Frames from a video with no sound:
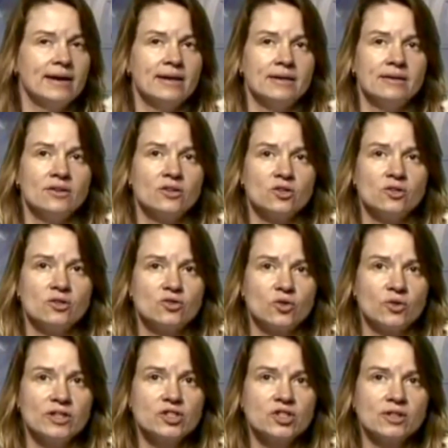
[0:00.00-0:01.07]
And
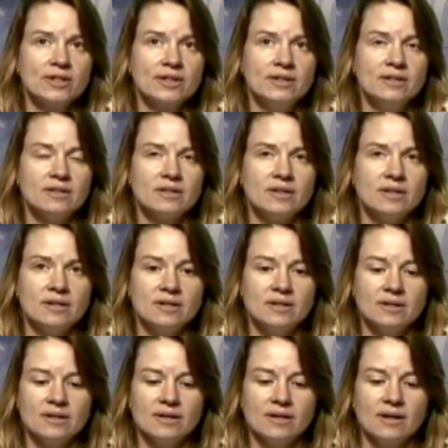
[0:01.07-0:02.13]
traditionally,
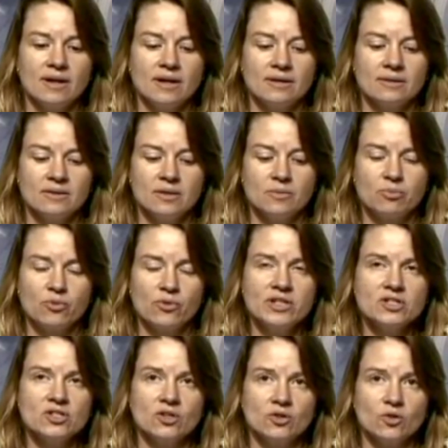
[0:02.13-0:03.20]
the
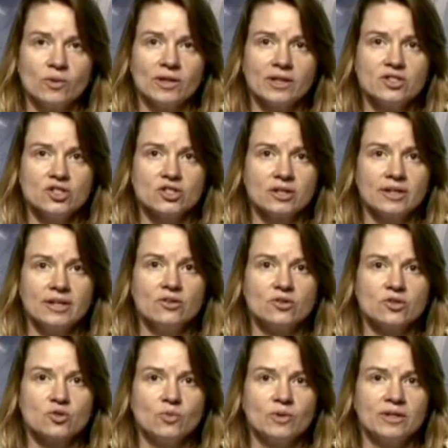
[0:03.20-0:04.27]
priesthood, the religious
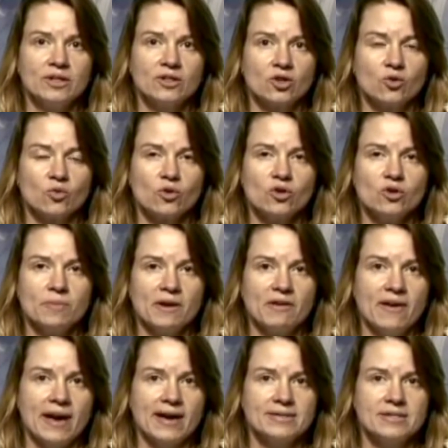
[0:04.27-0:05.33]
leaders within a group,
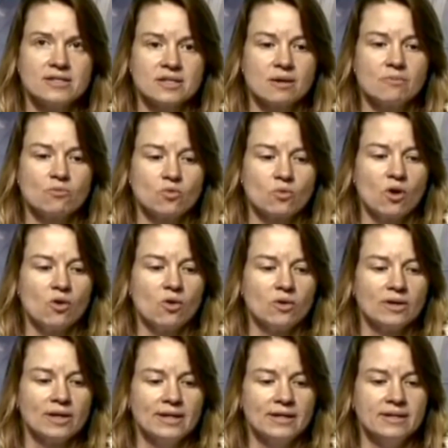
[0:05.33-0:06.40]
have had some
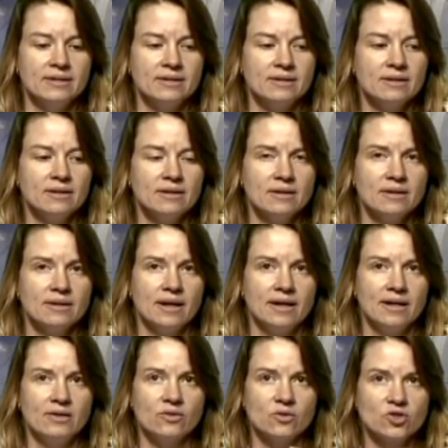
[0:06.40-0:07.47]
role in
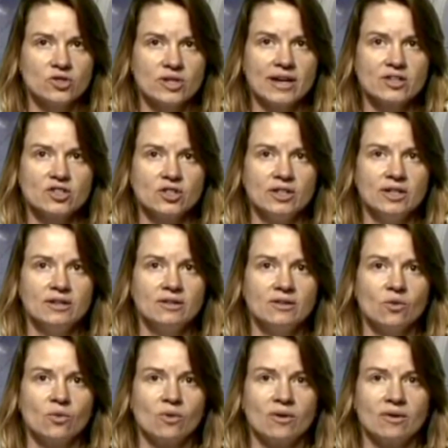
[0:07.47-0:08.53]
either sanctioning
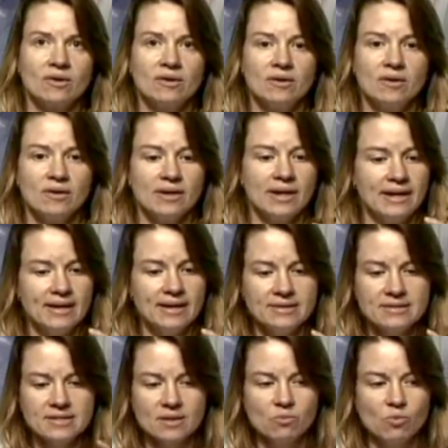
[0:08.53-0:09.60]
or
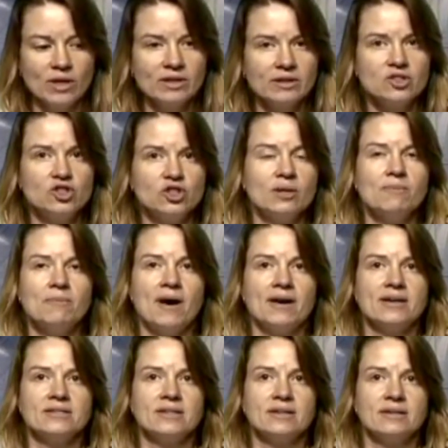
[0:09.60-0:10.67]
in some way
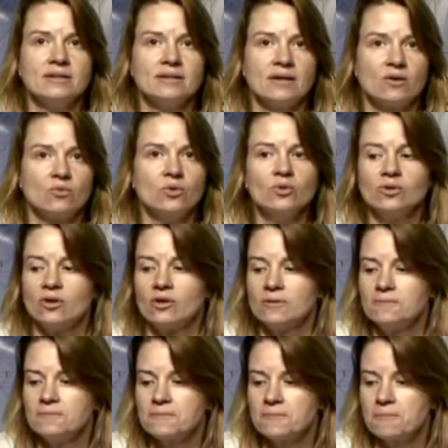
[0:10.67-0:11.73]
legitimizing a
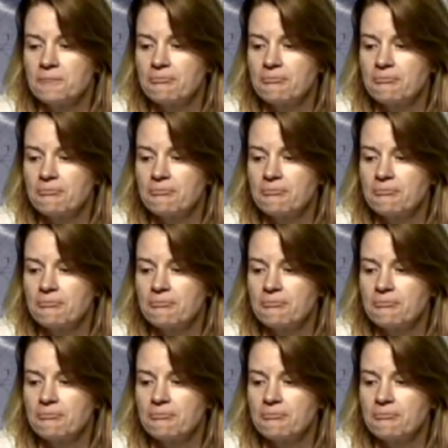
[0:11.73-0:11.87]
ruler.